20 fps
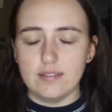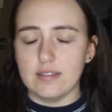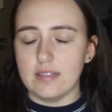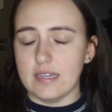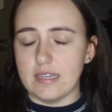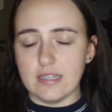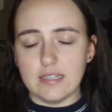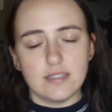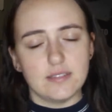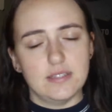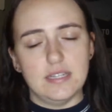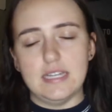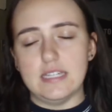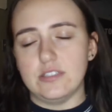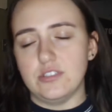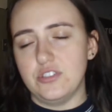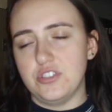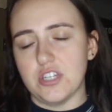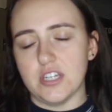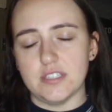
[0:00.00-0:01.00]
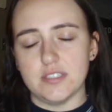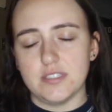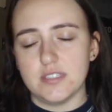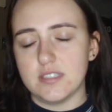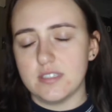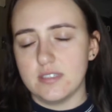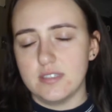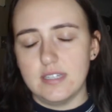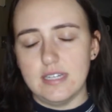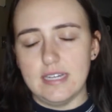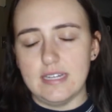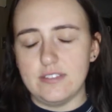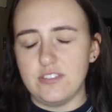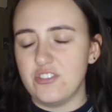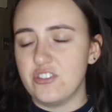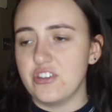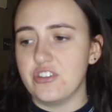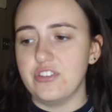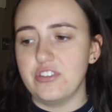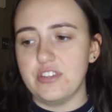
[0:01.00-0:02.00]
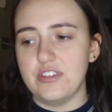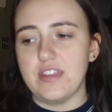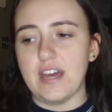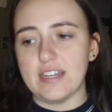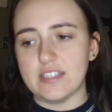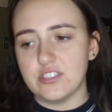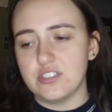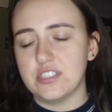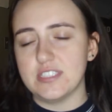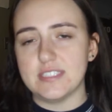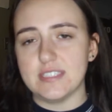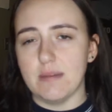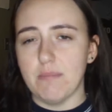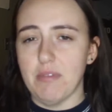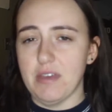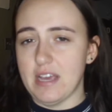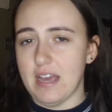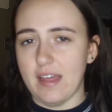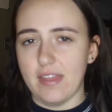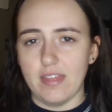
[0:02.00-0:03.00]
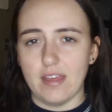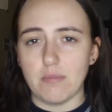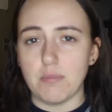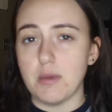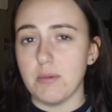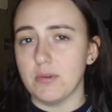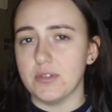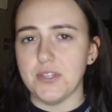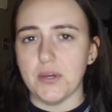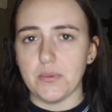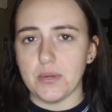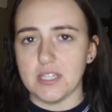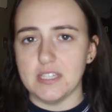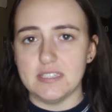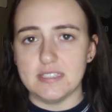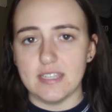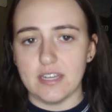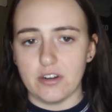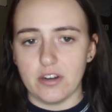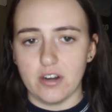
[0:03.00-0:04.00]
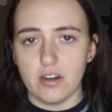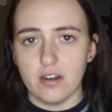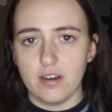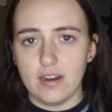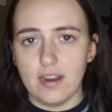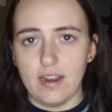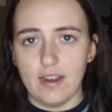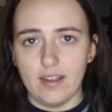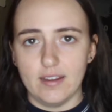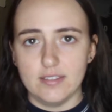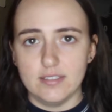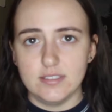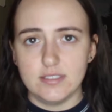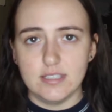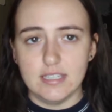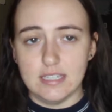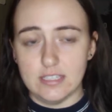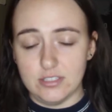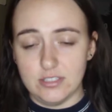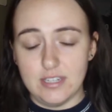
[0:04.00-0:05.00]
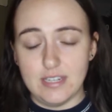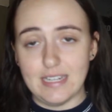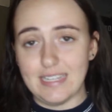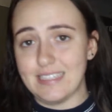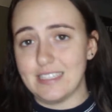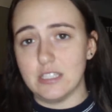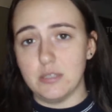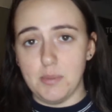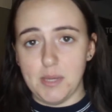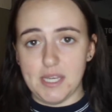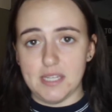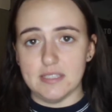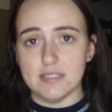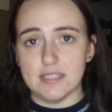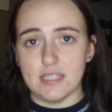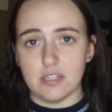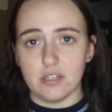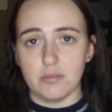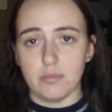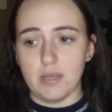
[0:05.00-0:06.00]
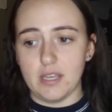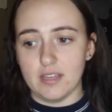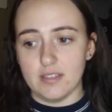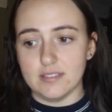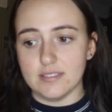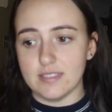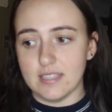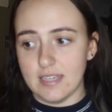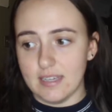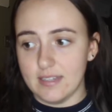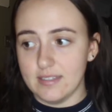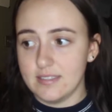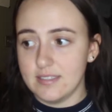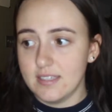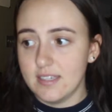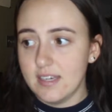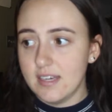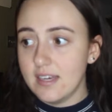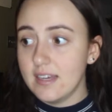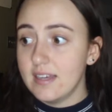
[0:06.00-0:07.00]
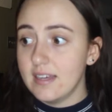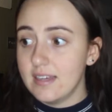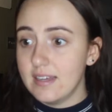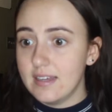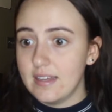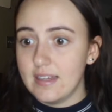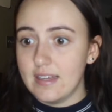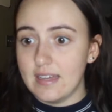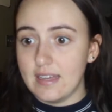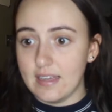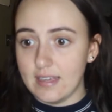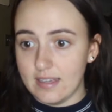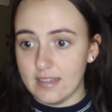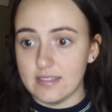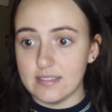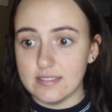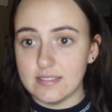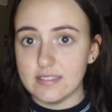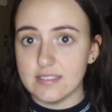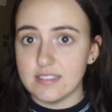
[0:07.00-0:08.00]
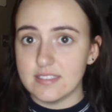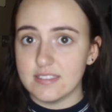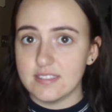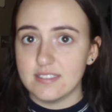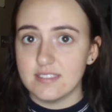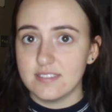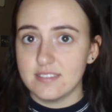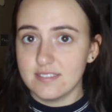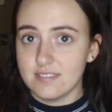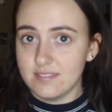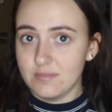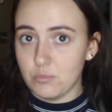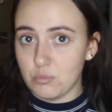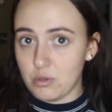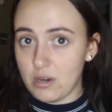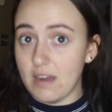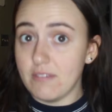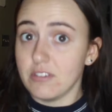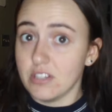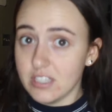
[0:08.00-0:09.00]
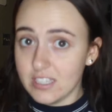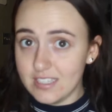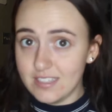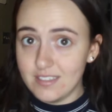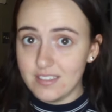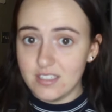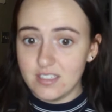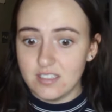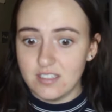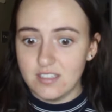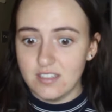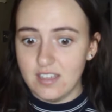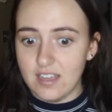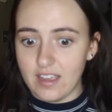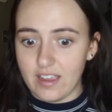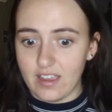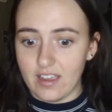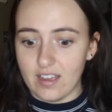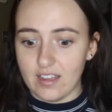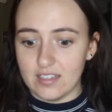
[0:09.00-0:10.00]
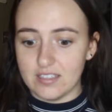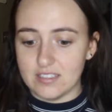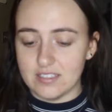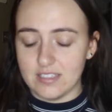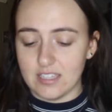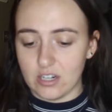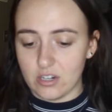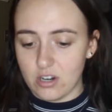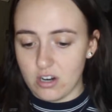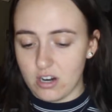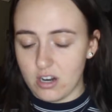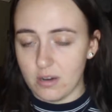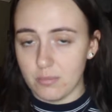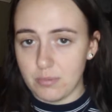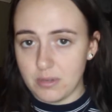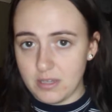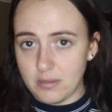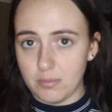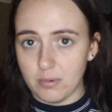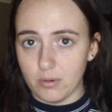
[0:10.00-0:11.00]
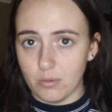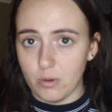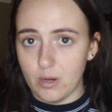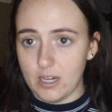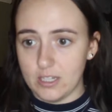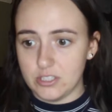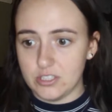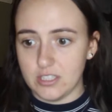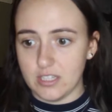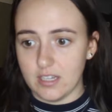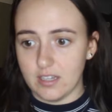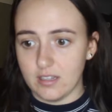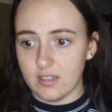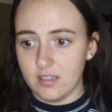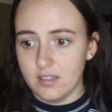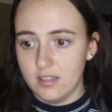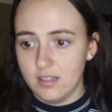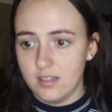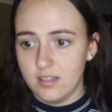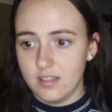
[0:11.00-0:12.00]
like, that's just something I think people don't consider, and it needs to be considered because it is prevalent and there are people watching